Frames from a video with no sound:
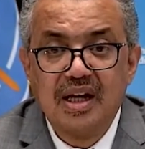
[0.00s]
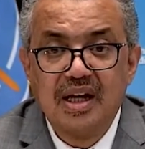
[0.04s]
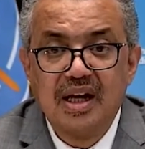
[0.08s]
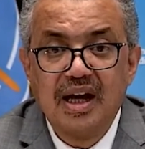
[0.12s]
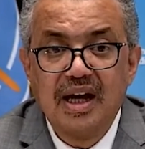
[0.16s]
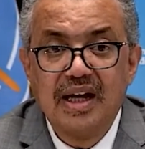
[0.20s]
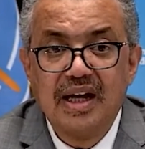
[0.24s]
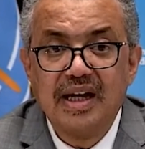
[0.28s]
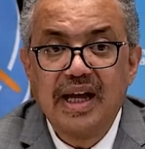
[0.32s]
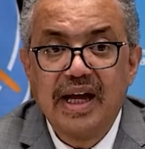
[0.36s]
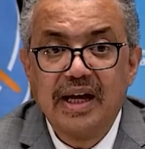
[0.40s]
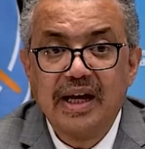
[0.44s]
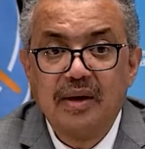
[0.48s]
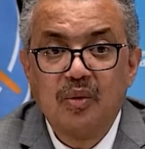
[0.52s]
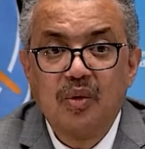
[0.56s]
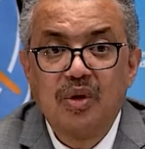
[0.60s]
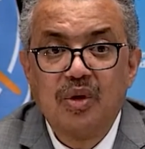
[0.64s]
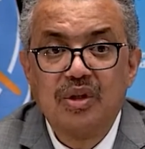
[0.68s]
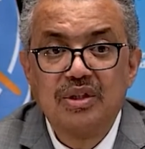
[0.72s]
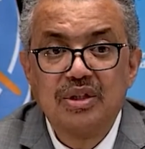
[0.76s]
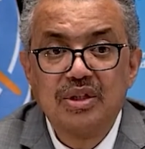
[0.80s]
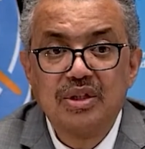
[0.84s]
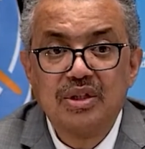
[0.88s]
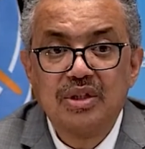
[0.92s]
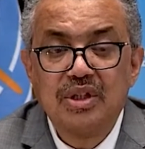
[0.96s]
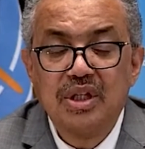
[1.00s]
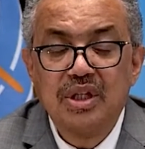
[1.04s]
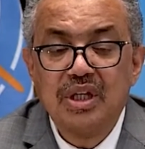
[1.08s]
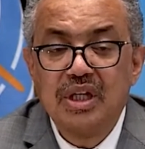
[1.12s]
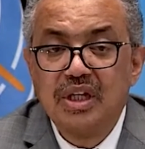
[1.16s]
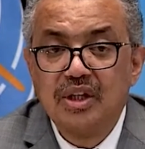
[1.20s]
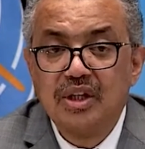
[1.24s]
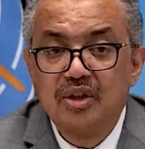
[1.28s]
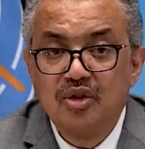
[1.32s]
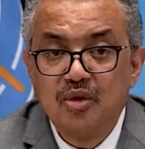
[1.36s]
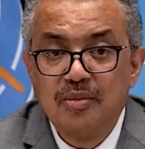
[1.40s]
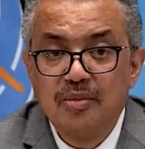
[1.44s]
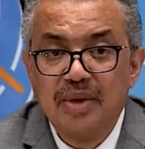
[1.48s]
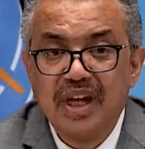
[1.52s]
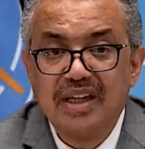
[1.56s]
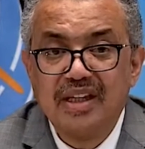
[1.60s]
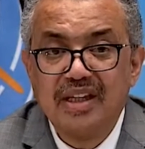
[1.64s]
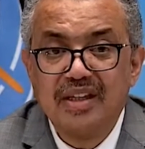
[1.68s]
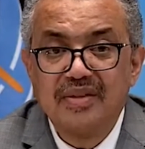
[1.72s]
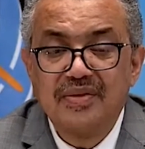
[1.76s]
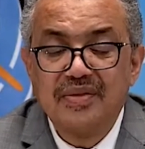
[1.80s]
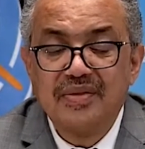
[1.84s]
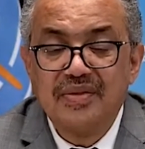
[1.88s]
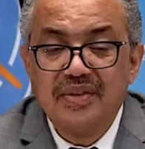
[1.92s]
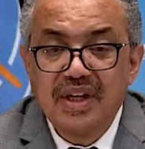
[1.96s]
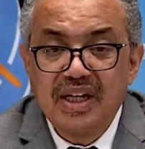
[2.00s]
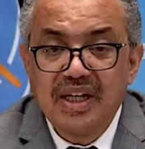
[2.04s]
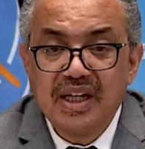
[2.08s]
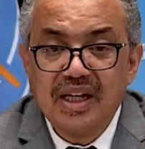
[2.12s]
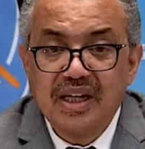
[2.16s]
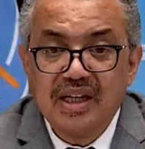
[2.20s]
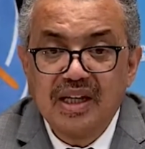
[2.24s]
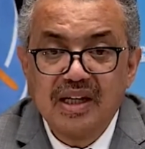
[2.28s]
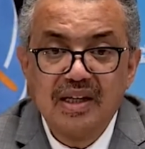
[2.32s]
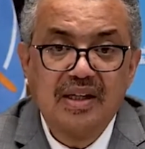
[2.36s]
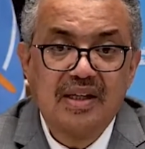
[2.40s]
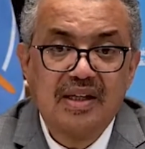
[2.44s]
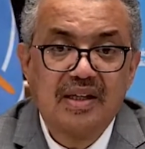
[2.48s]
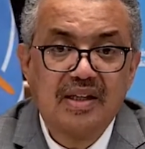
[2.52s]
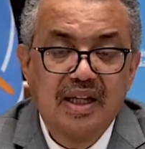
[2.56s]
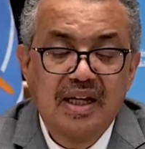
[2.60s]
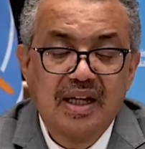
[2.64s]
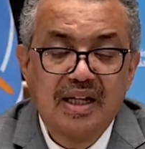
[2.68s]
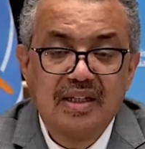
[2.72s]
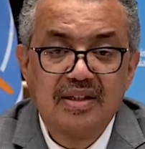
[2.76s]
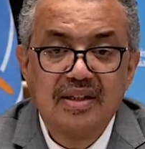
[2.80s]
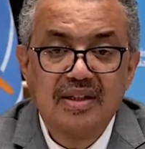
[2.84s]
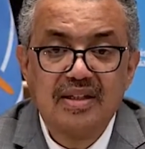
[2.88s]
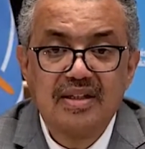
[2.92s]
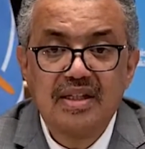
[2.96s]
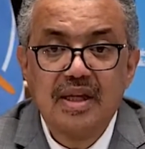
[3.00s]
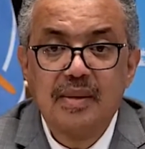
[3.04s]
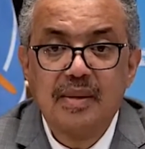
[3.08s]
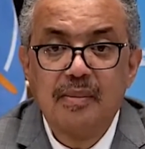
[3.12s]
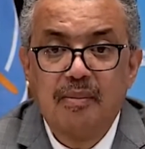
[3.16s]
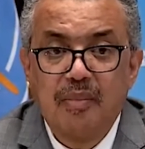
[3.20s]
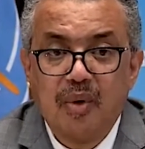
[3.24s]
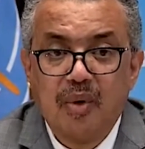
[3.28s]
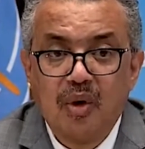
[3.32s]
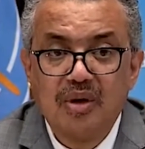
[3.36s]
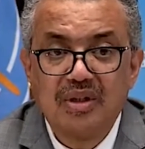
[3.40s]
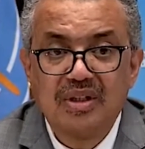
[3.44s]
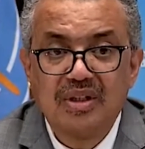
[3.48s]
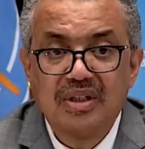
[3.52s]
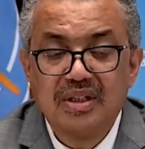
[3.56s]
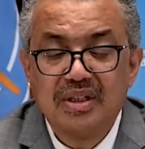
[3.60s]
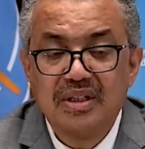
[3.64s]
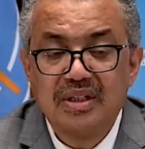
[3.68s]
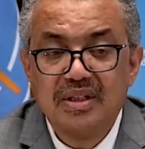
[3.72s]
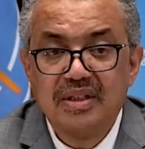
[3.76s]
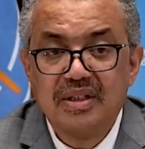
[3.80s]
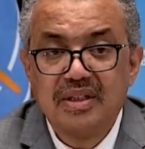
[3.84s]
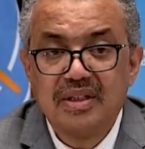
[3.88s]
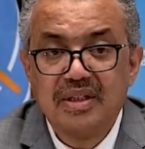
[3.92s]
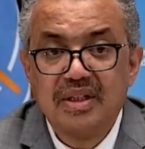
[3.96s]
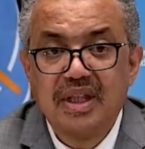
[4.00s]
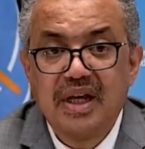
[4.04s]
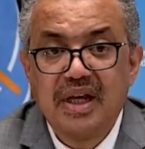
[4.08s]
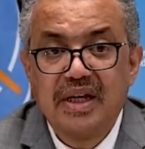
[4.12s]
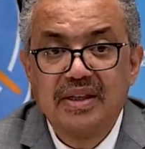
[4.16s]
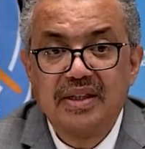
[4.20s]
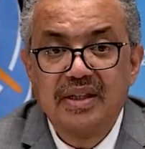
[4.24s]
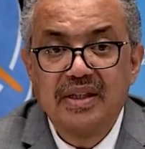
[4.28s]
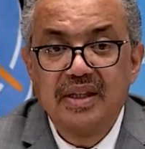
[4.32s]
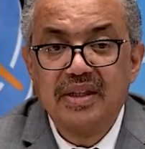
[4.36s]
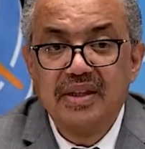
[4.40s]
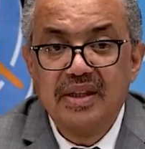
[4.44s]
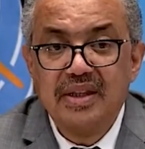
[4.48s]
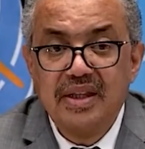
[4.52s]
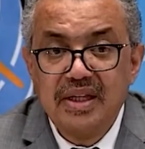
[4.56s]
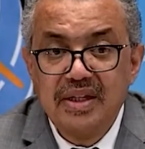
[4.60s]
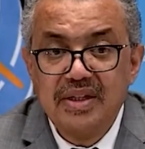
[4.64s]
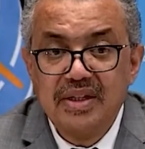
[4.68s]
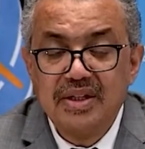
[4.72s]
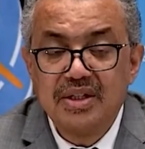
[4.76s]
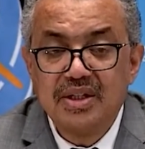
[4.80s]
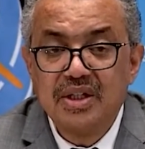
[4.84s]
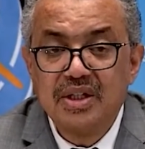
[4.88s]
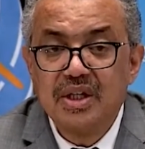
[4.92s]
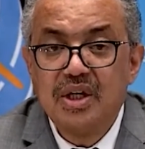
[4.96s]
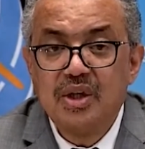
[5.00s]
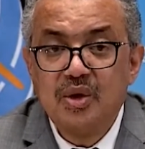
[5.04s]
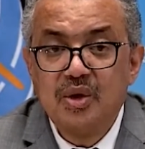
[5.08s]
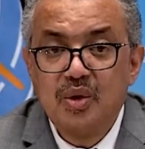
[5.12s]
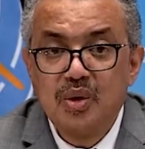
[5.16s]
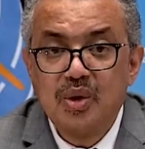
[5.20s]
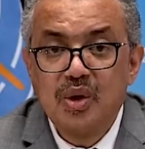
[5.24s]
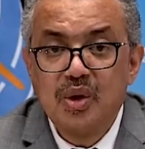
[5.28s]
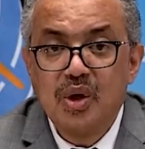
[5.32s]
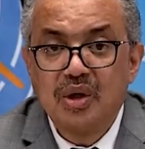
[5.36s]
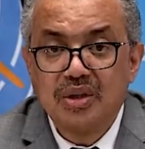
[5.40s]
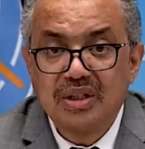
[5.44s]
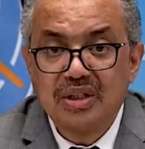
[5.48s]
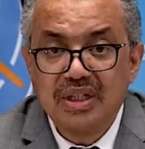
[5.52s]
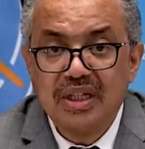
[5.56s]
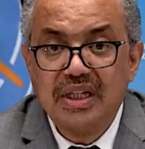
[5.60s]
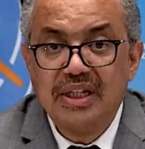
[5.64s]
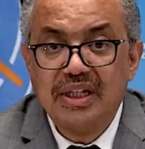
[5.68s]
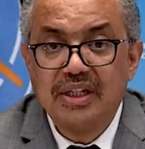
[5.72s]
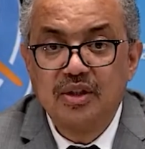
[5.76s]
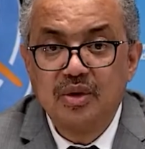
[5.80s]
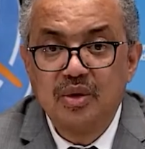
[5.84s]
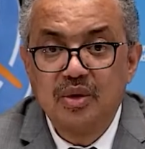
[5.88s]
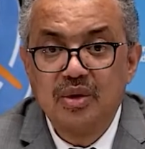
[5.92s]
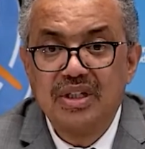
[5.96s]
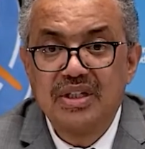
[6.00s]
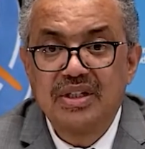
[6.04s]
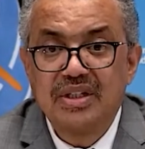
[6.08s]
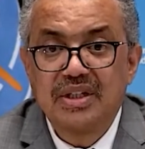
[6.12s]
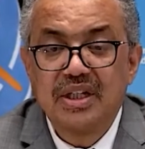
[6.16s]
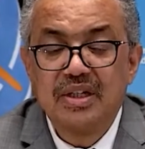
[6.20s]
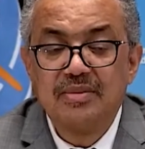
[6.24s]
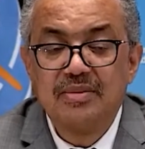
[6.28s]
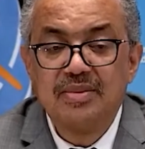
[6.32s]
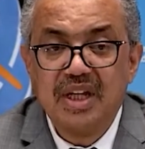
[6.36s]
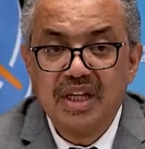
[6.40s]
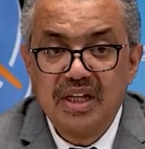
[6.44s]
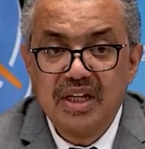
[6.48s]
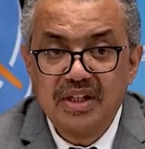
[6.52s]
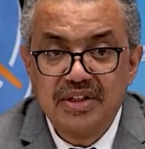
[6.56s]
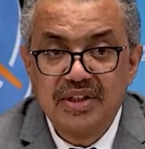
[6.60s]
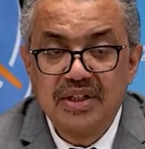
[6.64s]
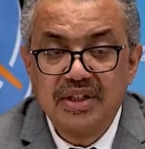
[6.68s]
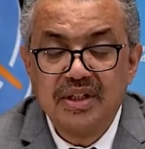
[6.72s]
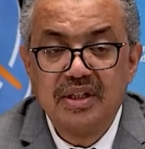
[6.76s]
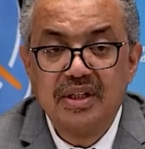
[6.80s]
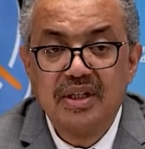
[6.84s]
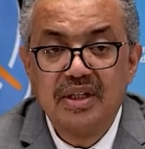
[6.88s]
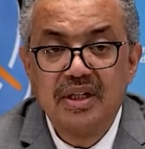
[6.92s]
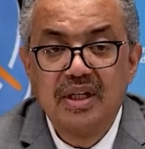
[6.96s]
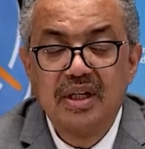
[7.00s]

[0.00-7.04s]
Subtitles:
and I want to make it very clear that it's important that these do not lead to discrimination